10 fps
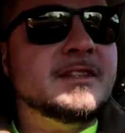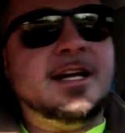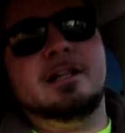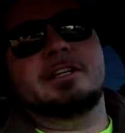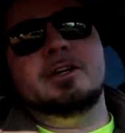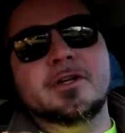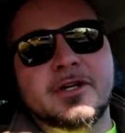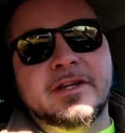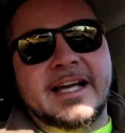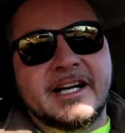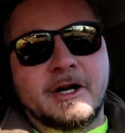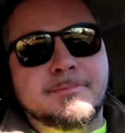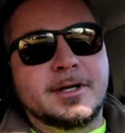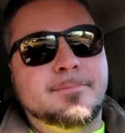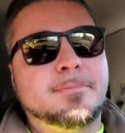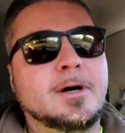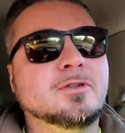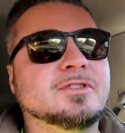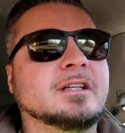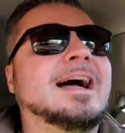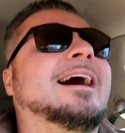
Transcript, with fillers: telling you, you know, they got to go put a proposal.